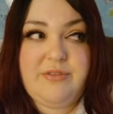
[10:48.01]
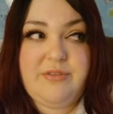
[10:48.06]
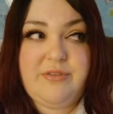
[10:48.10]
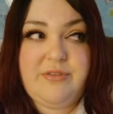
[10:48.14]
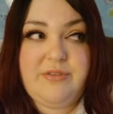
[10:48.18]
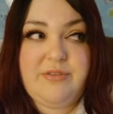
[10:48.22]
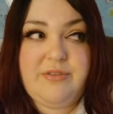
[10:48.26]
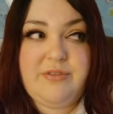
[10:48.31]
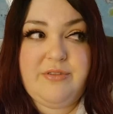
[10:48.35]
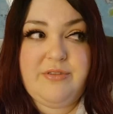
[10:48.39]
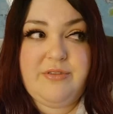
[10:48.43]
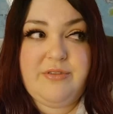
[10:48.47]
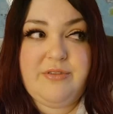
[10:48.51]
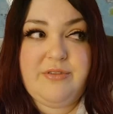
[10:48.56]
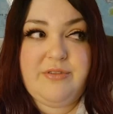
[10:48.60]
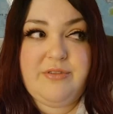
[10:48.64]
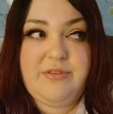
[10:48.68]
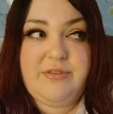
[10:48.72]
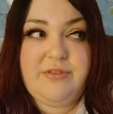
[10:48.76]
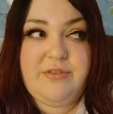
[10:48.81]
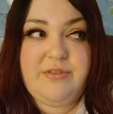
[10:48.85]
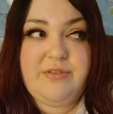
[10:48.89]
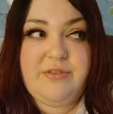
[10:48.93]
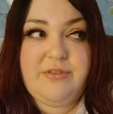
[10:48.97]

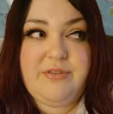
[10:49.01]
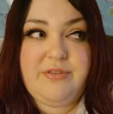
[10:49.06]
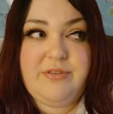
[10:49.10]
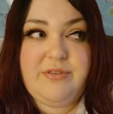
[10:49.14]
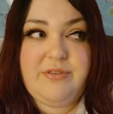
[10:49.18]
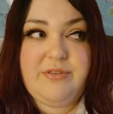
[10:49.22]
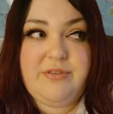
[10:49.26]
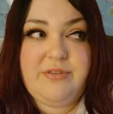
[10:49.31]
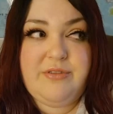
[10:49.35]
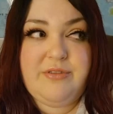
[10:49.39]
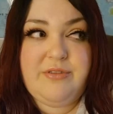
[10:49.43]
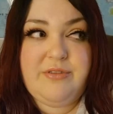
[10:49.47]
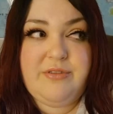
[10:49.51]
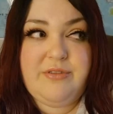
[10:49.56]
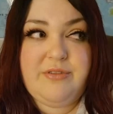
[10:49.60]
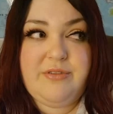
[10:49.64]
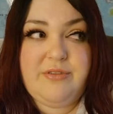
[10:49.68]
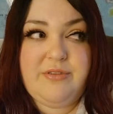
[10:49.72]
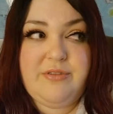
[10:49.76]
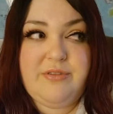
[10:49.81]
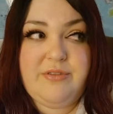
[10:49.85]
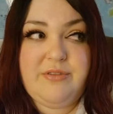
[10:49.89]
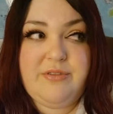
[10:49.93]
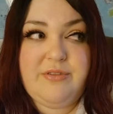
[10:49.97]

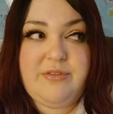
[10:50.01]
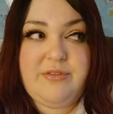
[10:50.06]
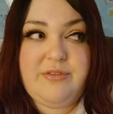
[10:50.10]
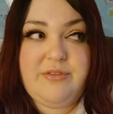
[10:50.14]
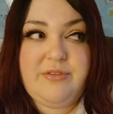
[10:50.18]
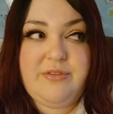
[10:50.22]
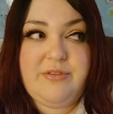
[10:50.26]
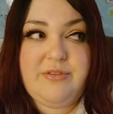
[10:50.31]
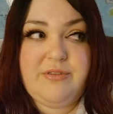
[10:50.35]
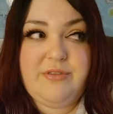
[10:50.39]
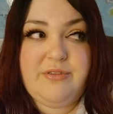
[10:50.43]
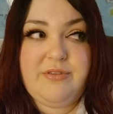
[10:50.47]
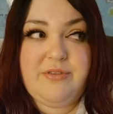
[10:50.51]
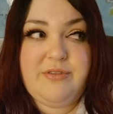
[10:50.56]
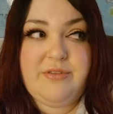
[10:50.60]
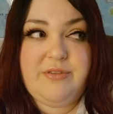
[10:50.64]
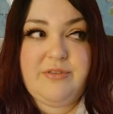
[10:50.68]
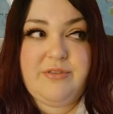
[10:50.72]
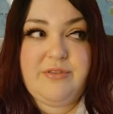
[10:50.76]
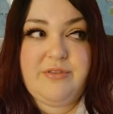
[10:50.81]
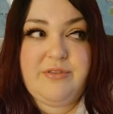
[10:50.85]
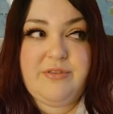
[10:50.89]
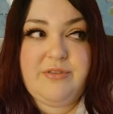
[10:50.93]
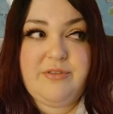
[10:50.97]

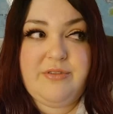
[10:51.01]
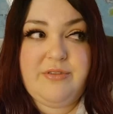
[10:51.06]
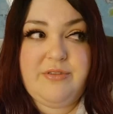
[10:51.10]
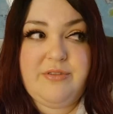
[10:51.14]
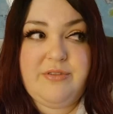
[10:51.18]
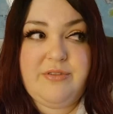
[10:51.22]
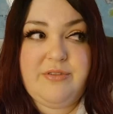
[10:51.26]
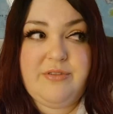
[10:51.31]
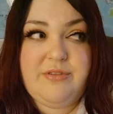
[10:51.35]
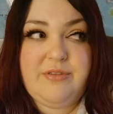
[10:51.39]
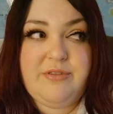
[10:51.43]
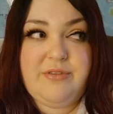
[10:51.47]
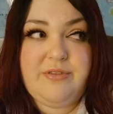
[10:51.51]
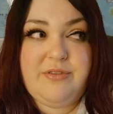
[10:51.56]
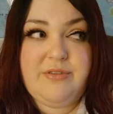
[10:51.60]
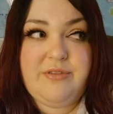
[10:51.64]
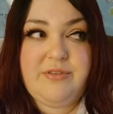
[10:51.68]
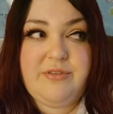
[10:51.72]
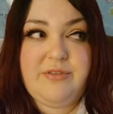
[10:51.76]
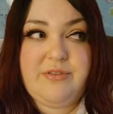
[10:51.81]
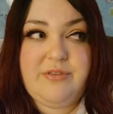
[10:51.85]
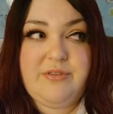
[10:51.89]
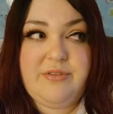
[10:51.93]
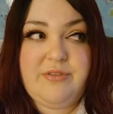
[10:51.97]

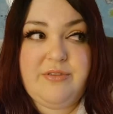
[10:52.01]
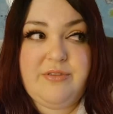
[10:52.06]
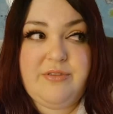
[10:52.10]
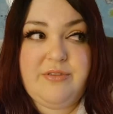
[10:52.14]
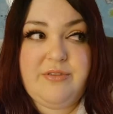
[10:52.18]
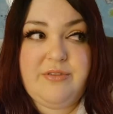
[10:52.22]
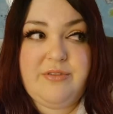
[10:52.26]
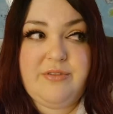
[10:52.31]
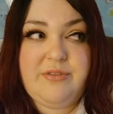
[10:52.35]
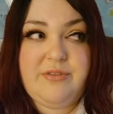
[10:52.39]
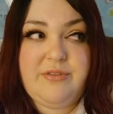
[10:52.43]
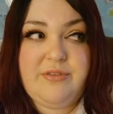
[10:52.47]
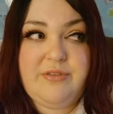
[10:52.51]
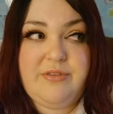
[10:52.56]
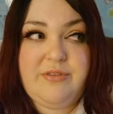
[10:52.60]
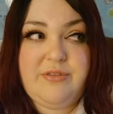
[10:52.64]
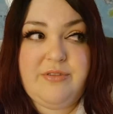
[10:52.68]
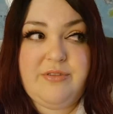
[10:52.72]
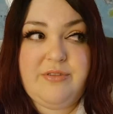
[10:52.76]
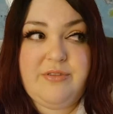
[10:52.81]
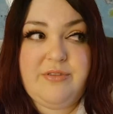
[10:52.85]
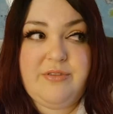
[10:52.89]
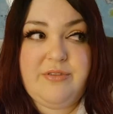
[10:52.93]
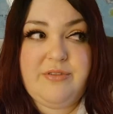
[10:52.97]

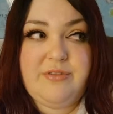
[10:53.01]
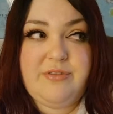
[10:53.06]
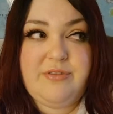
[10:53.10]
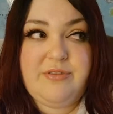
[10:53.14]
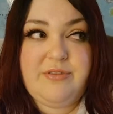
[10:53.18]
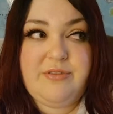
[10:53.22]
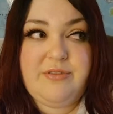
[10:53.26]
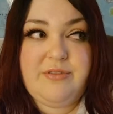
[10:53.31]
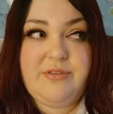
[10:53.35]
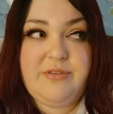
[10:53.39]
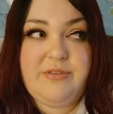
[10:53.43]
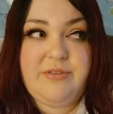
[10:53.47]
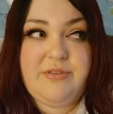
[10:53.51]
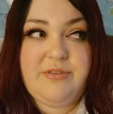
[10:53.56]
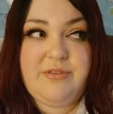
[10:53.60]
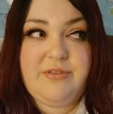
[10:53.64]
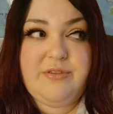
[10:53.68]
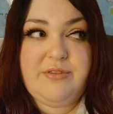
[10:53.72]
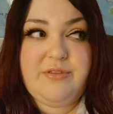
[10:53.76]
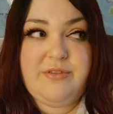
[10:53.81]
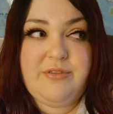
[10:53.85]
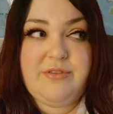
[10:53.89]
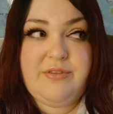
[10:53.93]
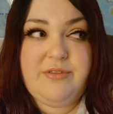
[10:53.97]
[no speech]